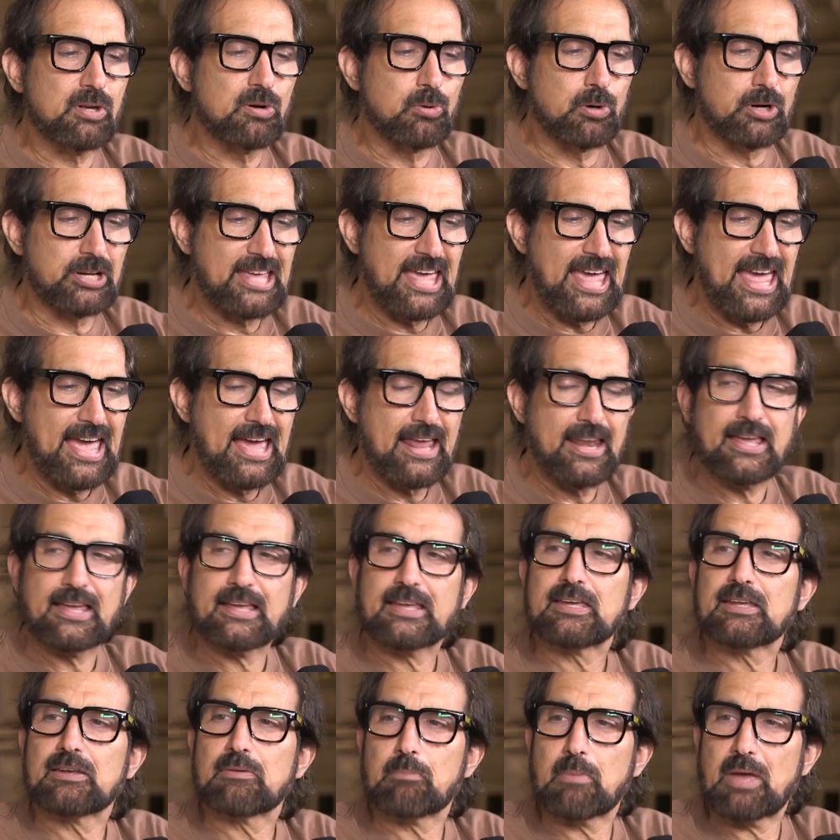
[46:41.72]

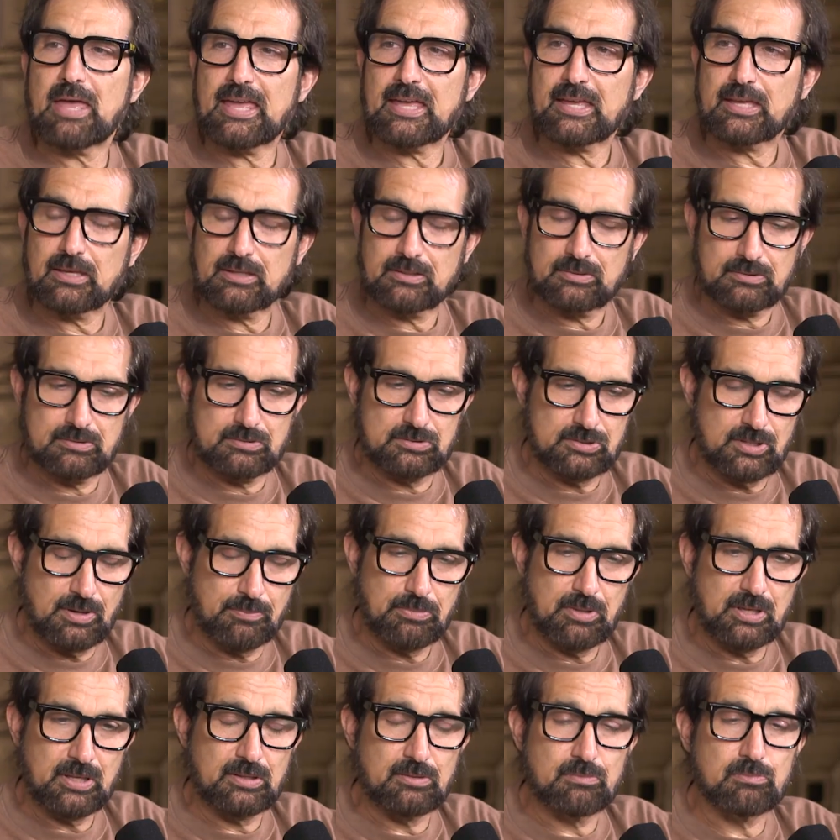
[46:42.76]
organic and make
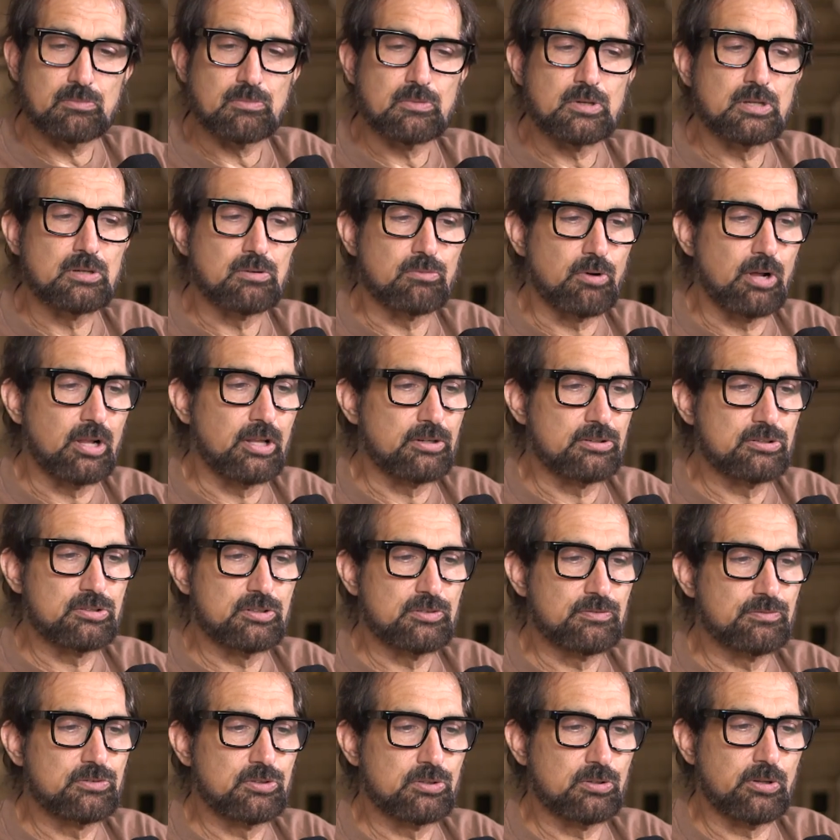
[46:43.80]
something
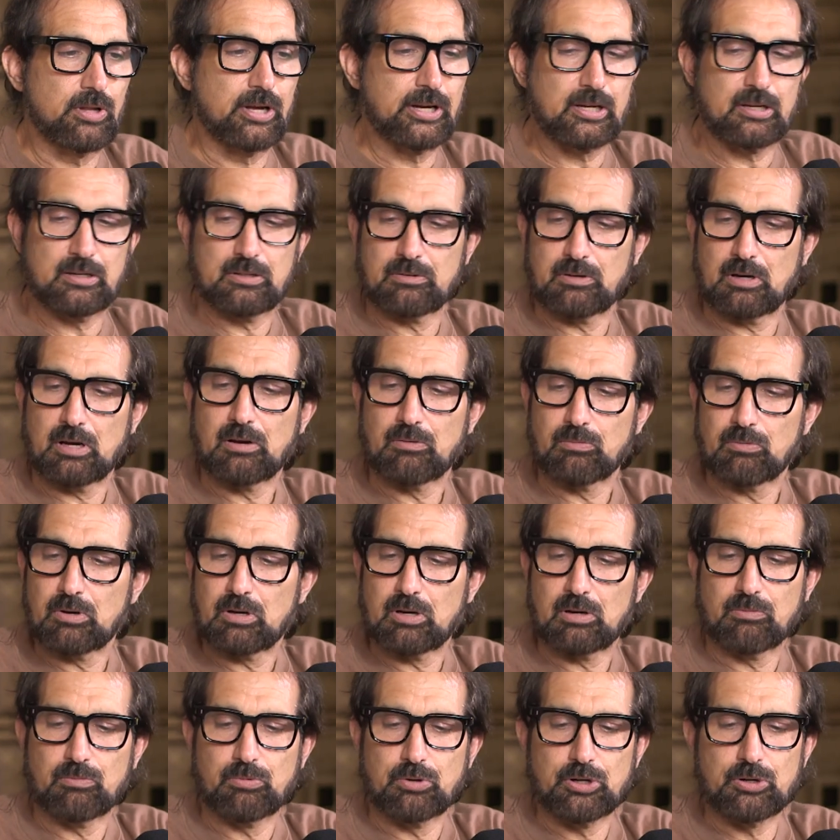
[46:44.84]
relative to like a
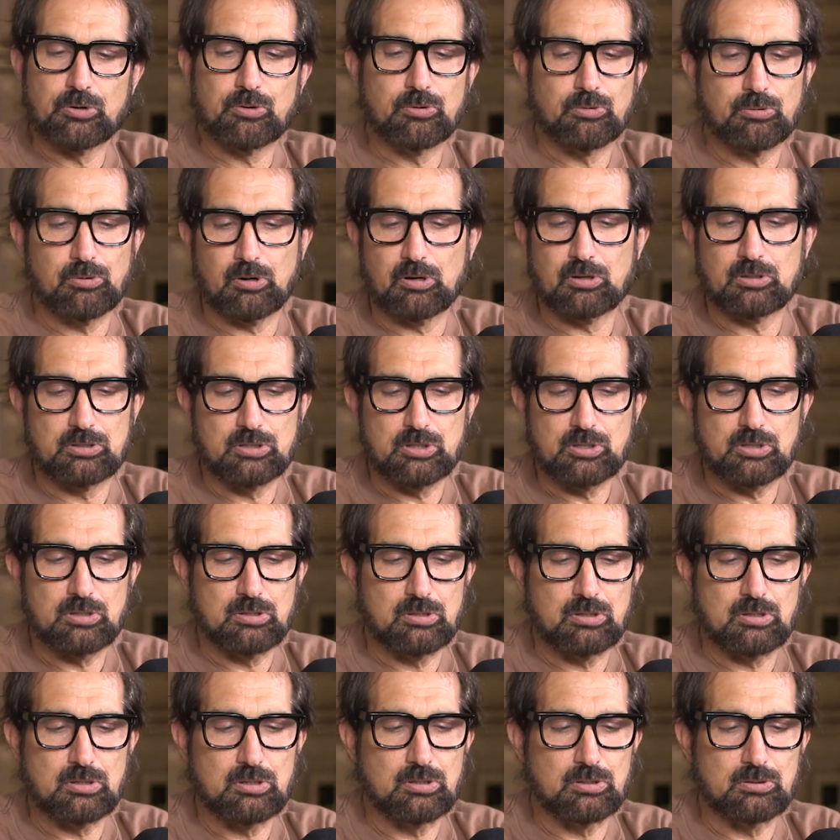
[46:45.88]
real
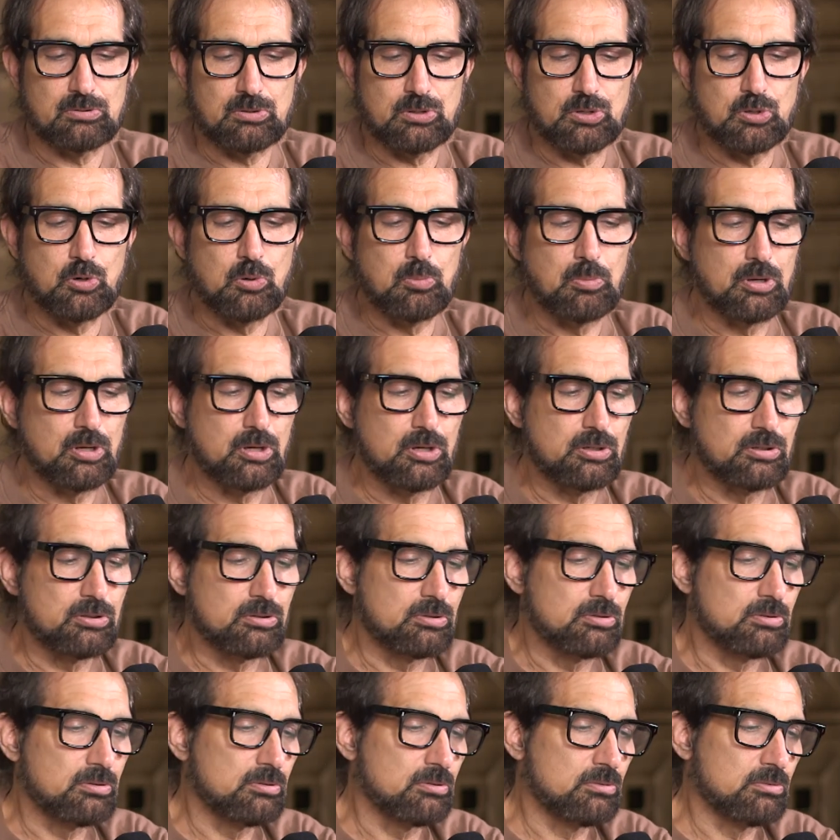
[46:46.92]

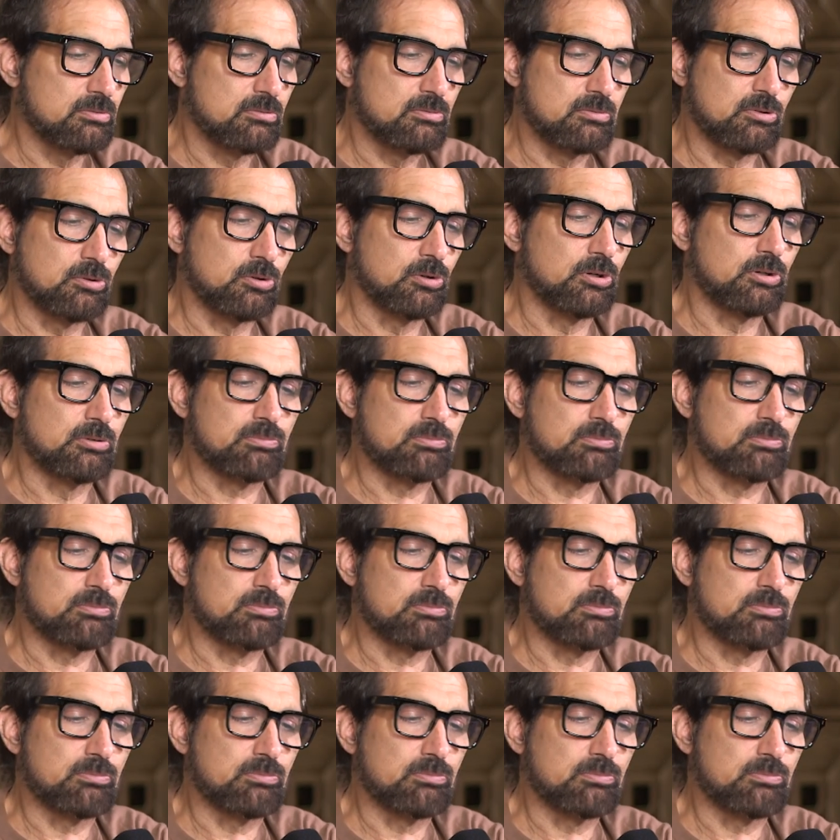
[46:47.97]
human or